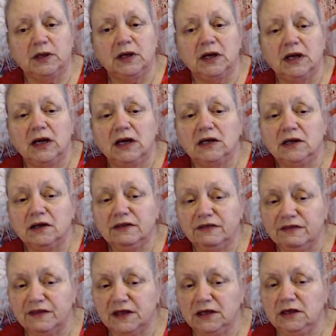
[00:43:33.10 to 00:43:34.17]
and I
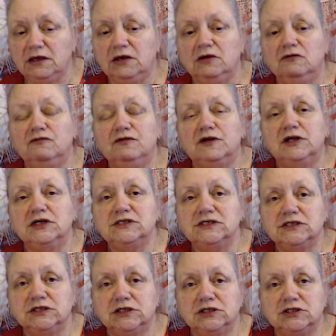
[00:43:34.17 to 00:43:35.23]
thank you for
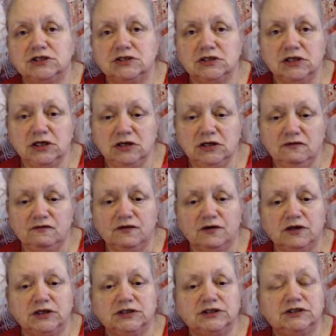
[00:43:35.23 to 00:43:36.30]
listening to the
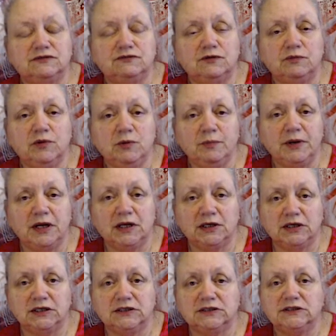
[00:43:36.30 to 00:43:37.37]
advice from the
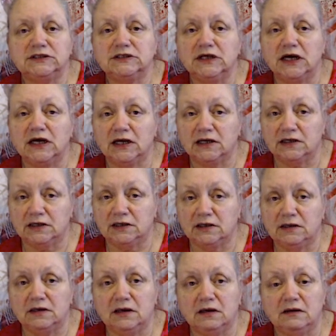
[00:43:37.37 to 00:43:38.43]
planets and the
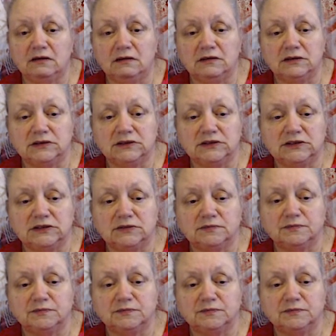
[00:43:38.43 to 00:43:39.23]
cards.